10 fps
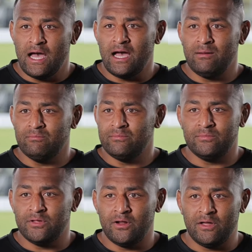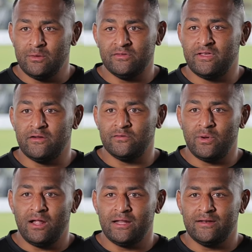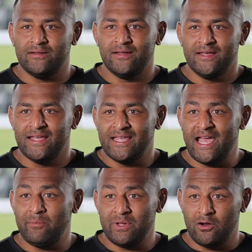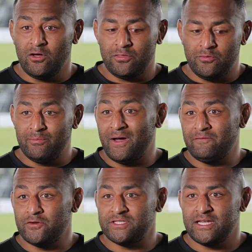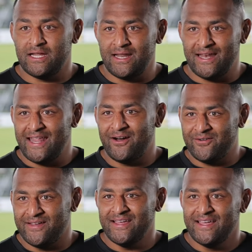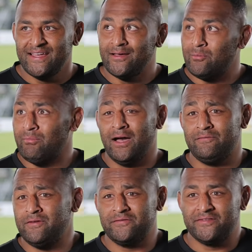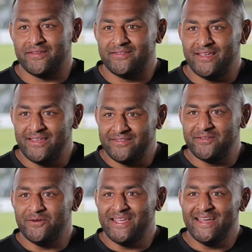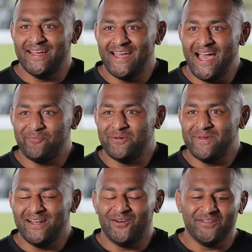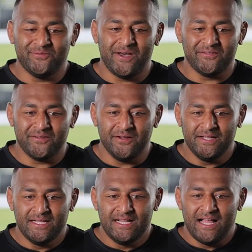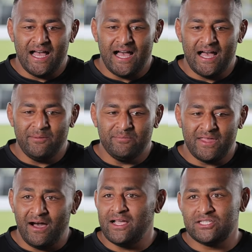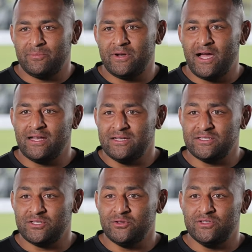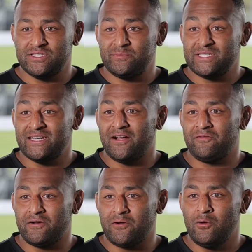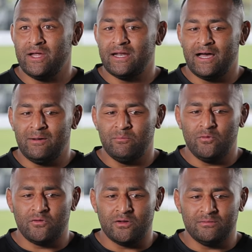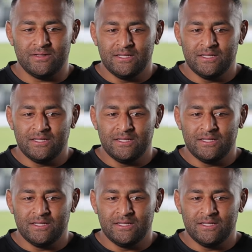um, you know, he was here as well and he helped me a lot through my first year and, and now my fifth, sixth year, he's still here helping me a lot as well. So um, that iron sharpened iron is huge, especially in our front row. And um, we've got